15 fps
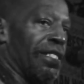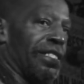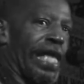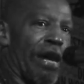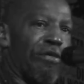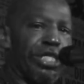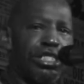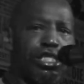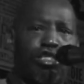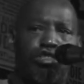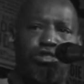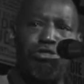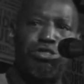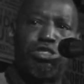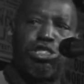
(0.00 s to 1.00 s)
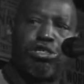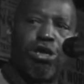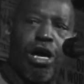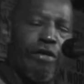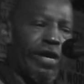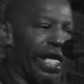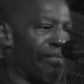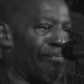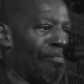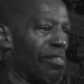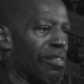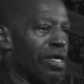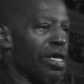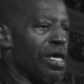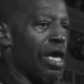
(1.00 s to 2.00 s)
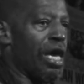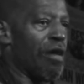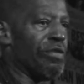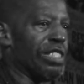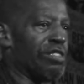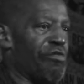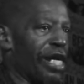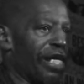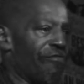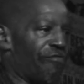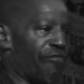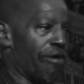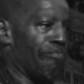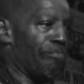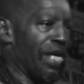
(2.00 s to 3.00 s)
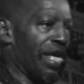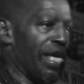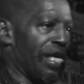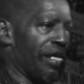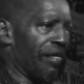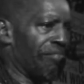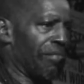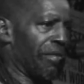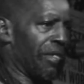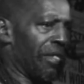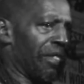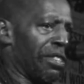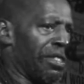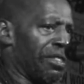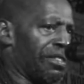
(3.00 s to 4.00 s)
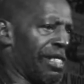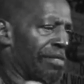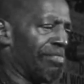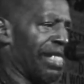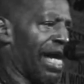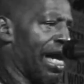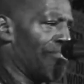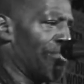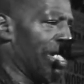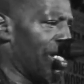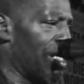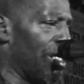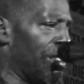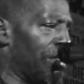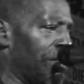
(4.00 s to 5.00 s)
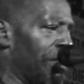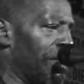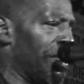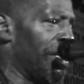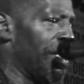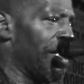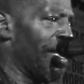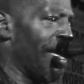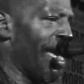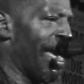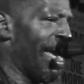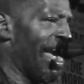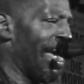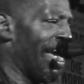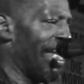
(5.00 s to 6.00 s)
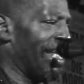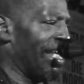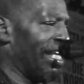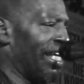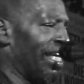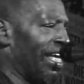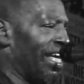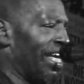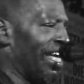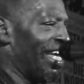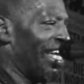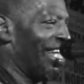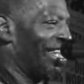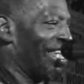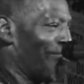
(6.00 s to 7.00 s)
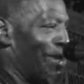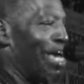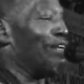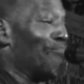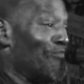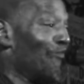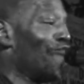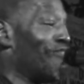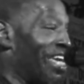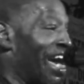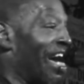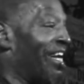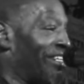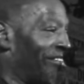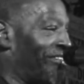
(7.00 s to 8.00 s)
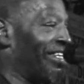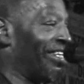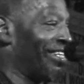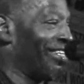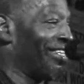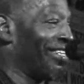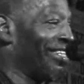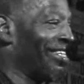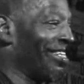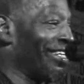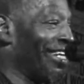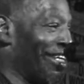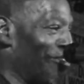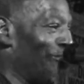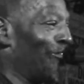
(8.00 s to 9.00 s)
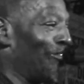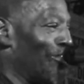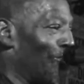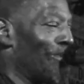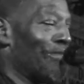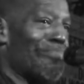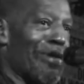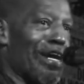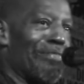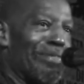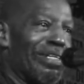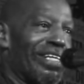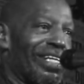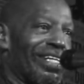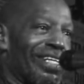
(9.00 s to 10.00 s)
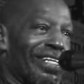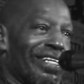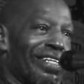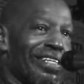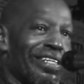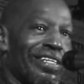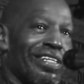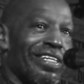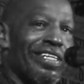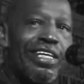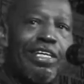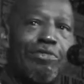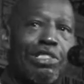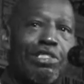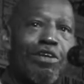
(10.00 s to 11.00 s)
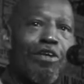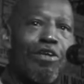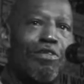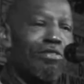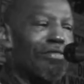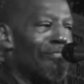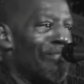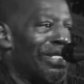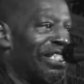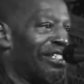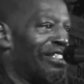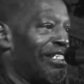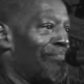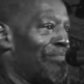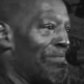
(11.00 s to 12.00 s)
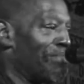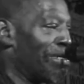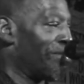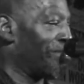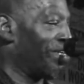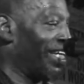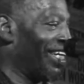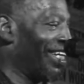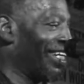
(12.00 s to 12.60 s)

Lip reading: That was a true story. It was written for me some time ago, and they made a movie out of it. And you saw it probably. It was called Mississippi Burning.